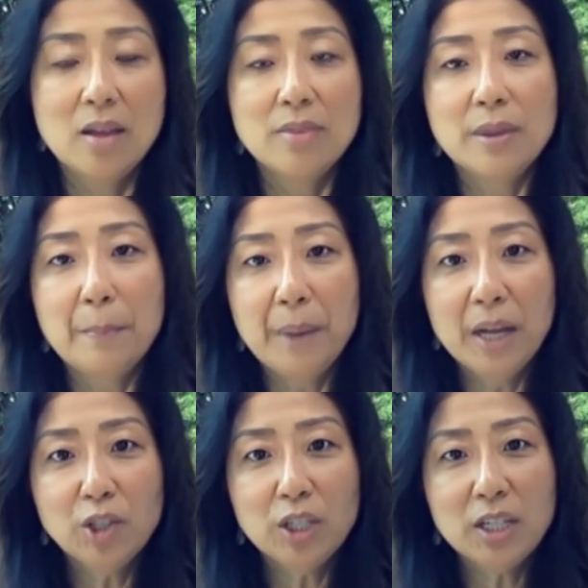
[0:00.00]
The
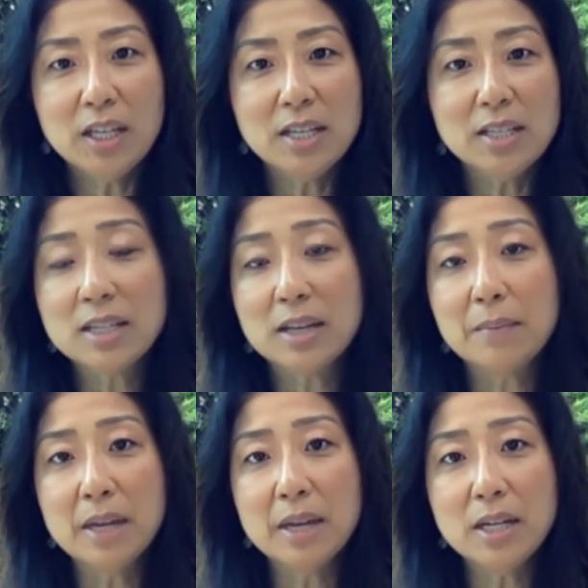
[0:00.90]
budget is
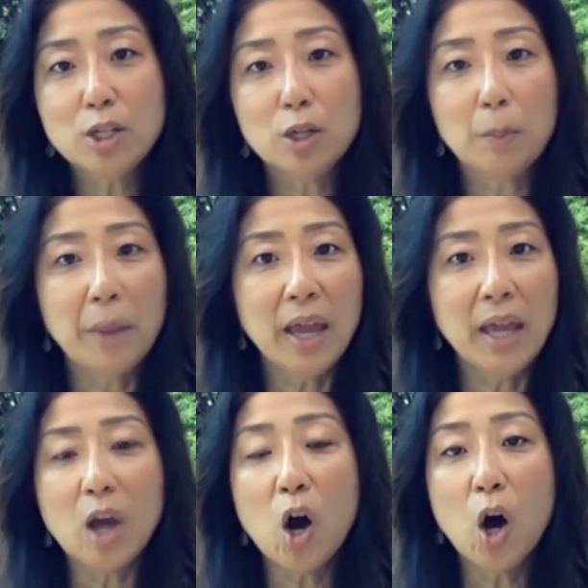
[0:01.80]
committed to
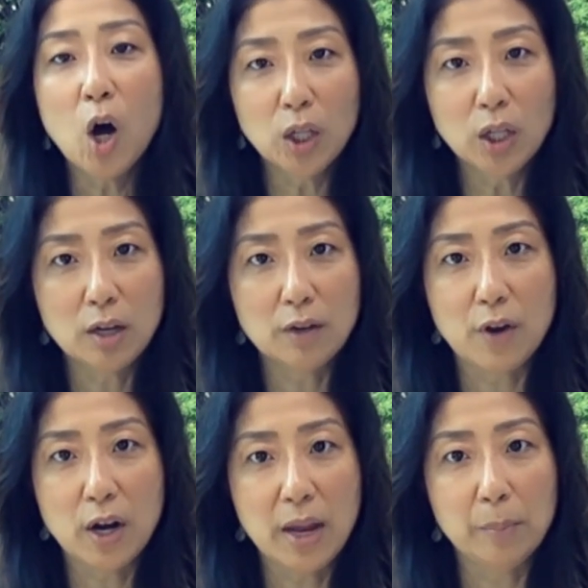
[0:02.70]
paying all of
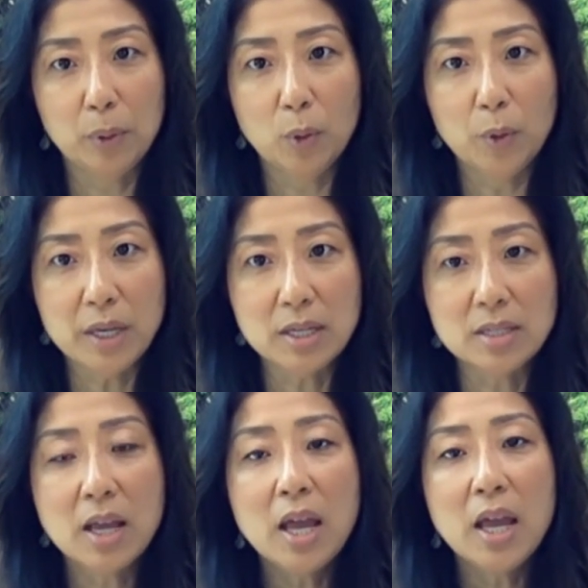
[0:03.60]
our
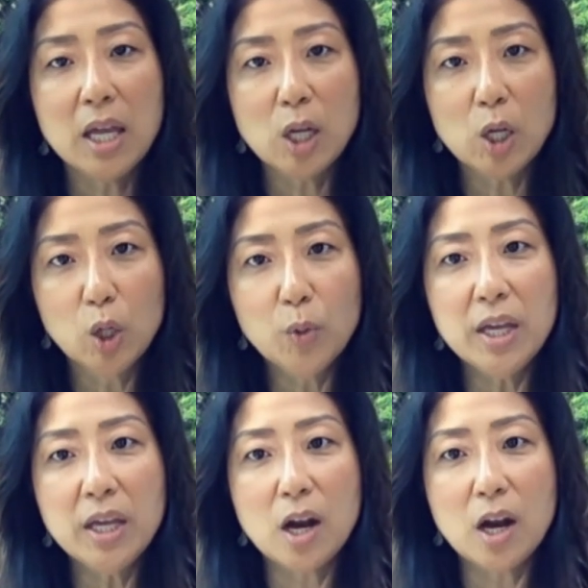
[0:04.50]
employees,
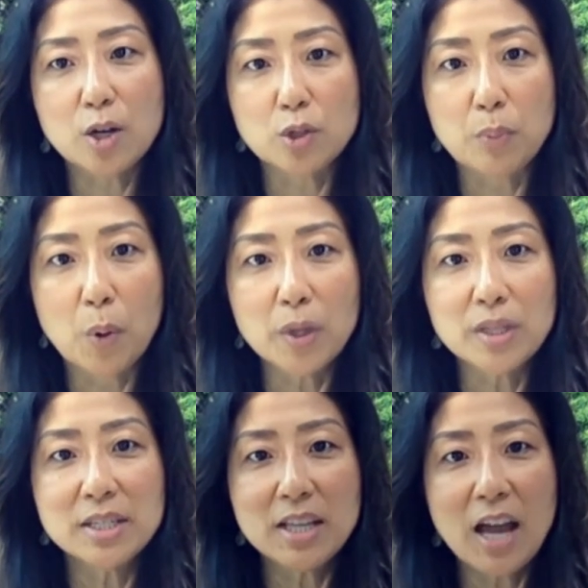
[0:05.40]
including our support
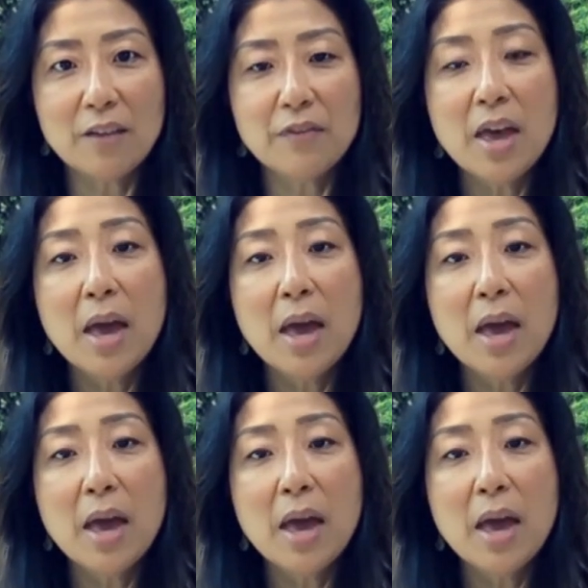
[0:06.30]
staff,